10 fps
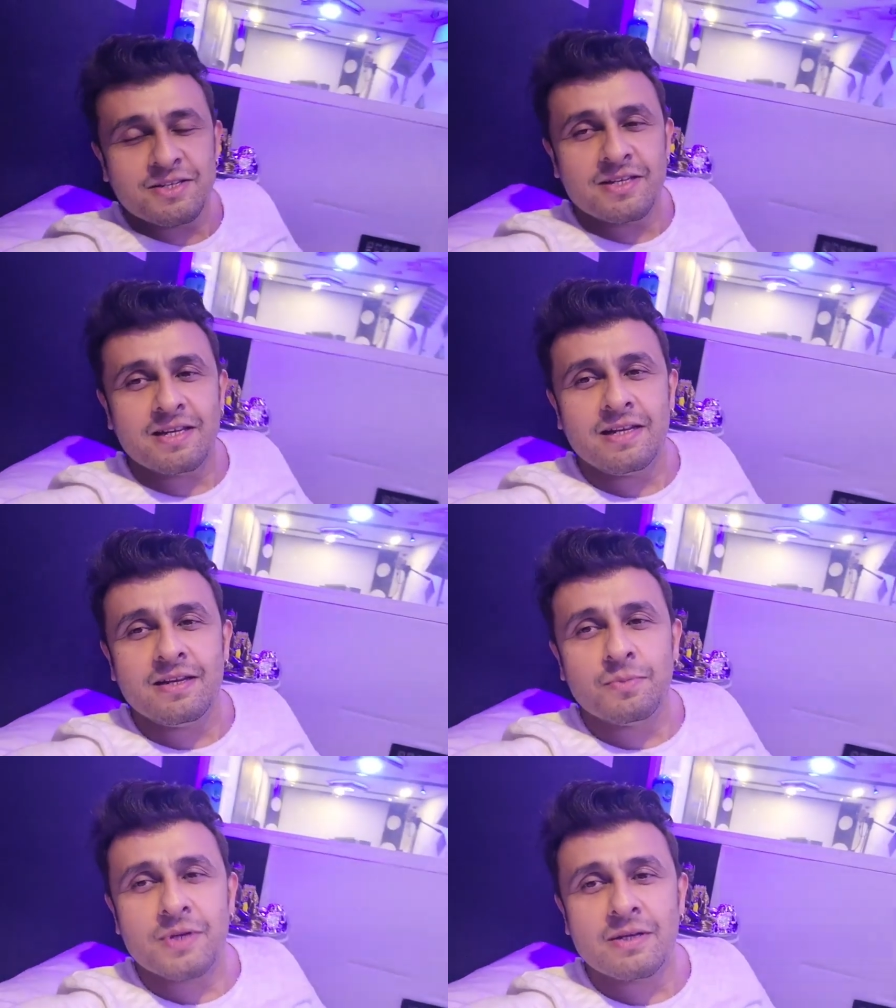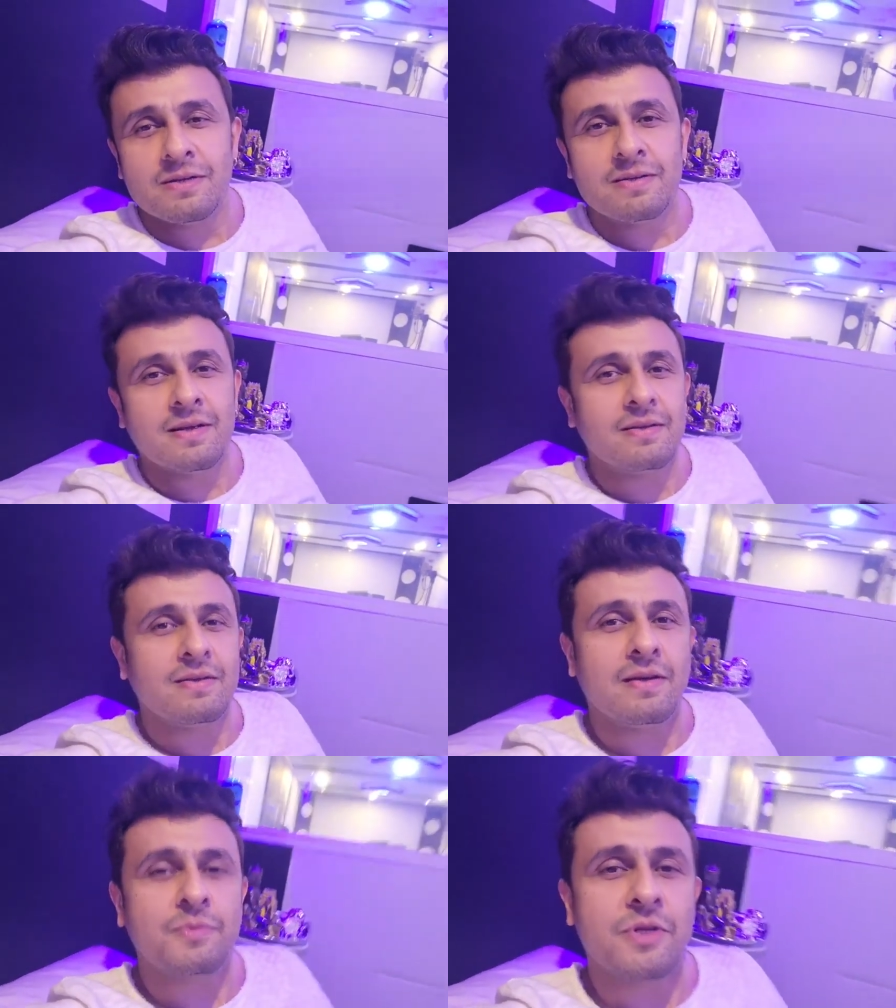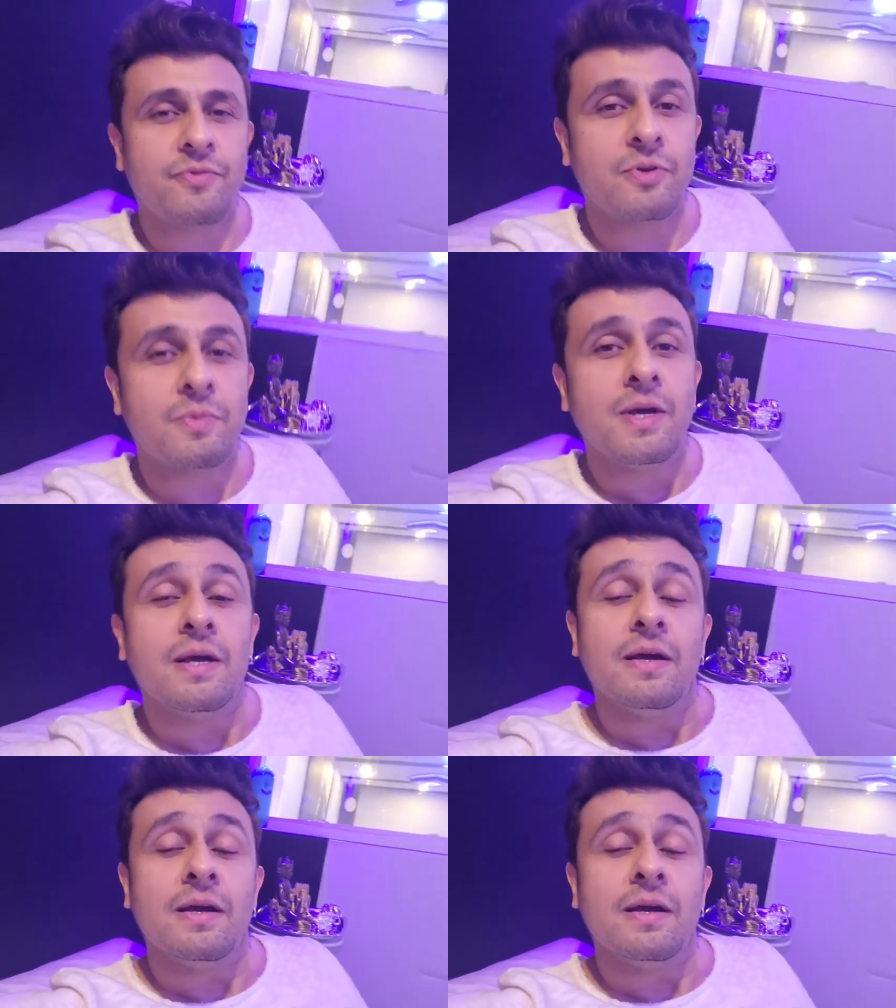He's the lead man, and I'm singing for him.